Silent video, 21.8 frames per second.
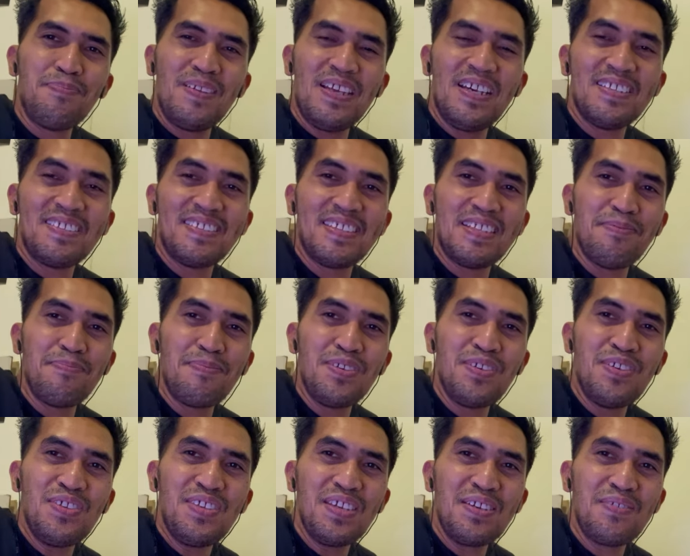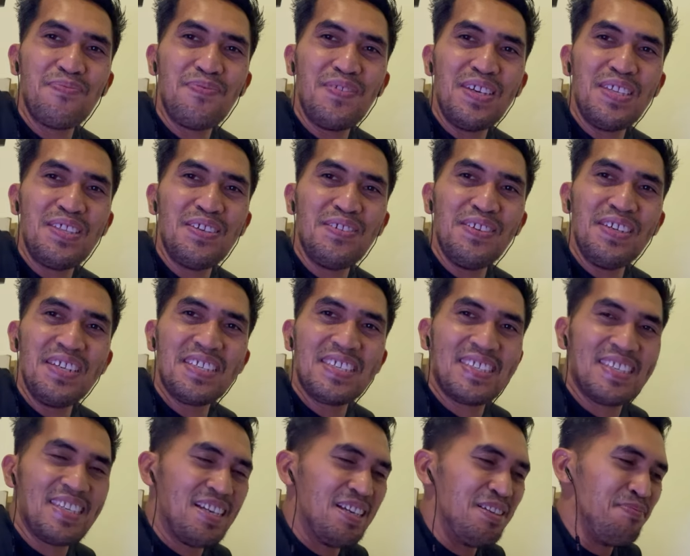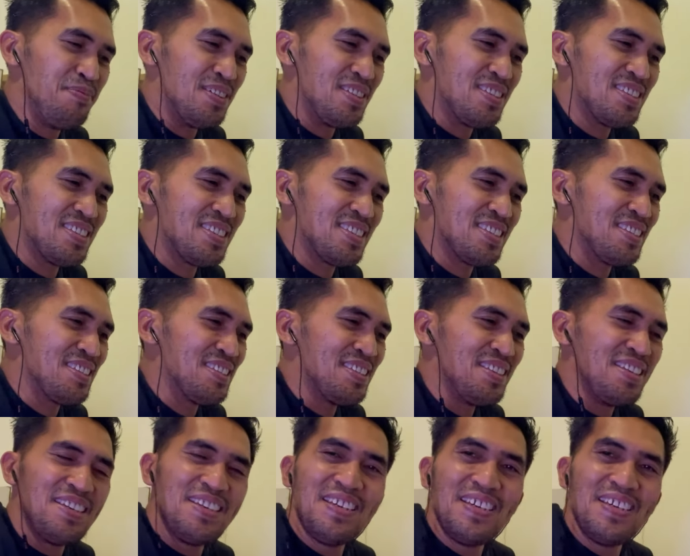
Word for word: plus the music video itself it's